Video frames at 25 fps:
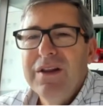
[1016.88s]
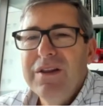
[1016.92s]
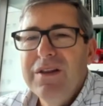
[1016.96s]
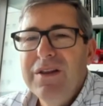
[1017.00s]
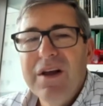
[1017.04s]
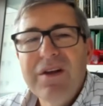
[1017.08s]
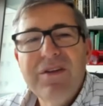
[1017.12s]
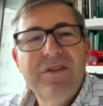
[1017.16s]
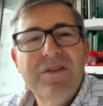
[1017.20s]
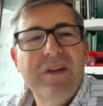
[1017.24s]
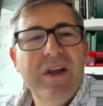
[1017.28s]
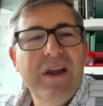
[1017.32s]

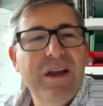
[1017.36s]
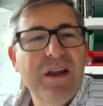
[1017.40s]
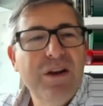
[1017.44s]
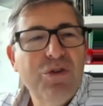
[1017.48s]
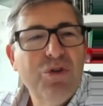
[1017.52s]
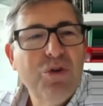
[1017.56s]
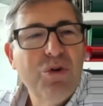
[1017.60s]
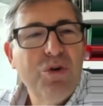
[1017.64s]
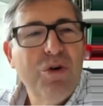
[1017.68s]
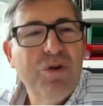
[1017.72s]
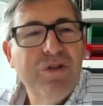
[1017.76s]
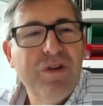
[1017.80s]
does take
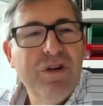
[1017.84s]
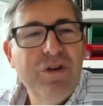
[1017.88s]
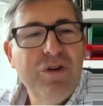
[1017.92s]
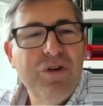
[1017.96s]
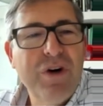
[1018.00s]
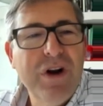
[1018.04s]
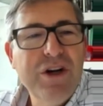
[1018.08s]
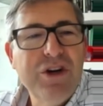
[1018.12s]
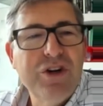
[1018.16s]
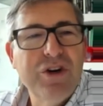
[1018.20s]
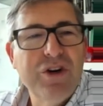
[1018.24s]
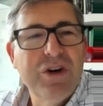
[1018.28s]
into
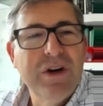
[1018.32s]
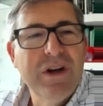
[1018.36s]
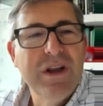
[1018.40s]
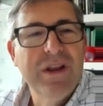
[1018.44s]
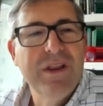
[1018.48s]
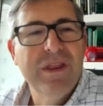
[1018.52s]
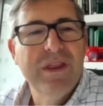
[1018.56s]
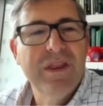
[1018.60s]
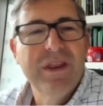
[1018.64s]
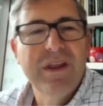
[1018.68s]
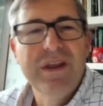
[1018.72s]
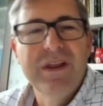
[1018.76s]
consideration
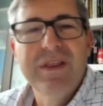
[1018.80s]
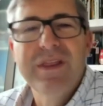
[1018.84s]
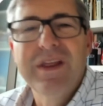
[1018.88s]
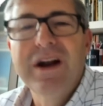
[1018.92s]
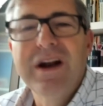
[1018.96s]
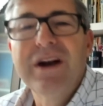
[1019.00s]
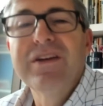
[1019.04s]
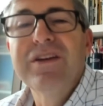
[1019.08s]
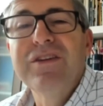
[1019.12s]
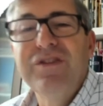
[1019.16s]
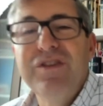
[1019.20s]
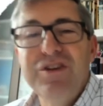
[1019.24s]
in, in
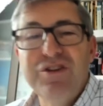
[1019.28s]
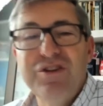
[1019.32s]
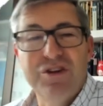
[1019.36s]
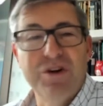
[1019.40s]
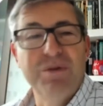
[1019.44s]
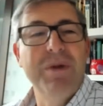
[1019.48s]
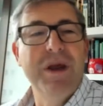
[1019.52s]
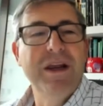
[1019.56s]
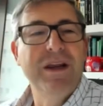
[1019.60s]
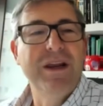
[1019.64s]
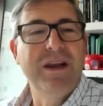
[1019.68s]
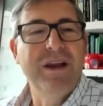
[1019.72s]
their
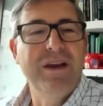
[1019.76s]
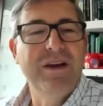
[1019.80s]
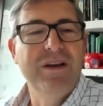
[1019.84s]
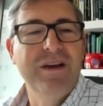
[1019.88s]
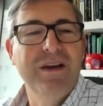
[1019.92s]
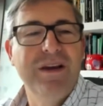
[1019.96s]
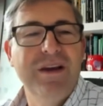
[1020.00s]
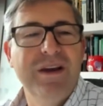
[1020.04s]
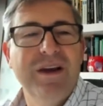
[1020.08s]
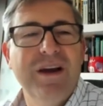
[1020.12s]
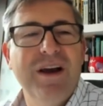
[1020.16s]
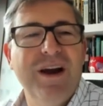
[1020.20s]
decision making
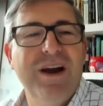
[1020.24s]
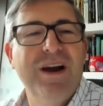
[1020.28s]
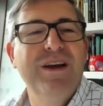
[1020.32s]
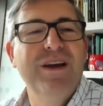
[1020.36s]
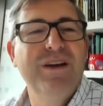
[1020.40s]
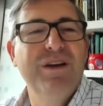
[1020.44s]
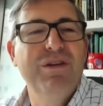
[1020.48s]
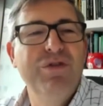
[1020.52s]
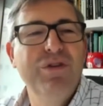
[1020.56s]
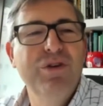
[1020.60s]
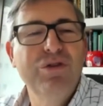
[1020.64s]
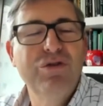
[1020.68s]
uh,
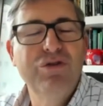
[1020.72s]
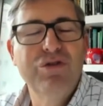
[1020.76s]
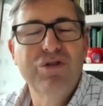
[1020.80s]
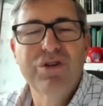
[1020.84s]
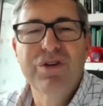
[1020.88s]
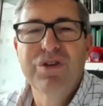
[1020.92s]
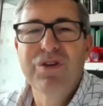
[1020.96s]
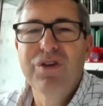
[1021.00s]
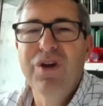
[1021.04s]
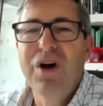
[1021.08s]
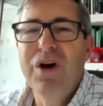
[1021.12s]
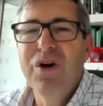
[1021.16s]
in the future
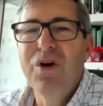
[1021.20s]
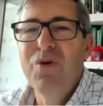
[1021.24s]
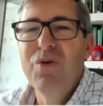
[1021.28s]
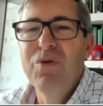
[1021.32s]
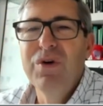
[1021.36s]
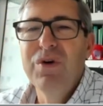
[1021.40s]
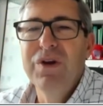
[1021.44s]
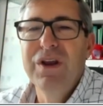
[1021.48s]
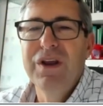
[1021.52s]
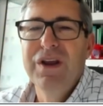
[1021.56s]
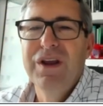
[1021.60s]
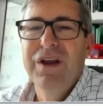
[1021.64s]
not
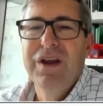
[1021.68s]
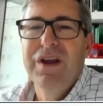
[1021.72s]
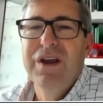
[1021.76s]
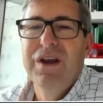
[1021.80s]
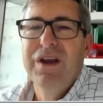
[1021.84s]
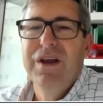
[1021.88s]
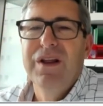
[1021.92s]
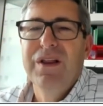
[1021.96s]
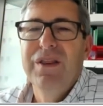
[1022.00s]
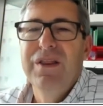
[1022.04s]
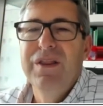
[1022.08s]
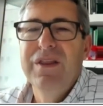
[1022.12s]
only
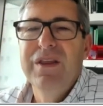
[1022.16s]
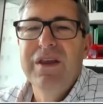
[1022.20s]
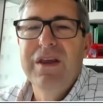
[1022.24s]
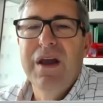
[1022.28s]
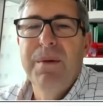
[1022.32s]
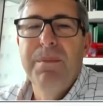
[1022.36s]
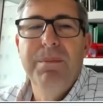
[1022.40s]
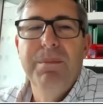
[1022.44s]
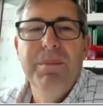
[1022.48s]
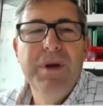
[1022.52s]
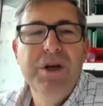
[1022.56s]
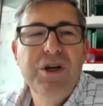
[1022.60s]
the
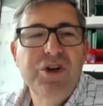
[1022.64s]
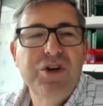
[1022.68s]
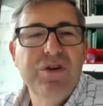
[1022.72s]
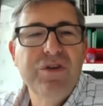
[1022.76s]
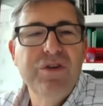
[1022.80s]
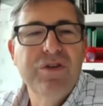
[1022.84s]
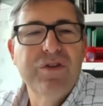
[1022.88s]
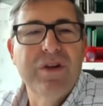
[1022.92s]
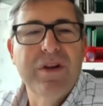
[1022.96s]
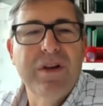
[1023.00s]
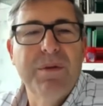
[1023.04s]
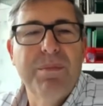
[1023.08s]

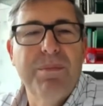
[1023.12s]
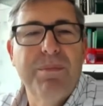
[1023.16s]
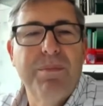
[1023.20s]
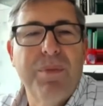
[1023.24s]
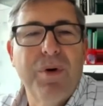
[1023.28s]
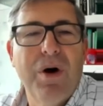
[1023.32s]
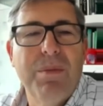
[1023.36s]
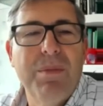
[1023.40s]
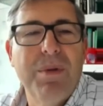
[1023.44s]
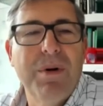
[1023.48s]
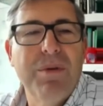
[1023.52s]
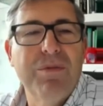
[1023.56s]
ambitions and the
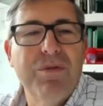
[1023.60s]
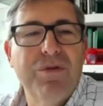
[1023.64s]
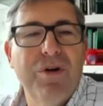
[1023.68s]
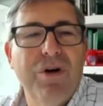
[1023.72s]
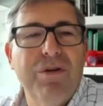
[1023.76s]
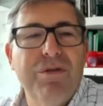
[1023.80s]
problems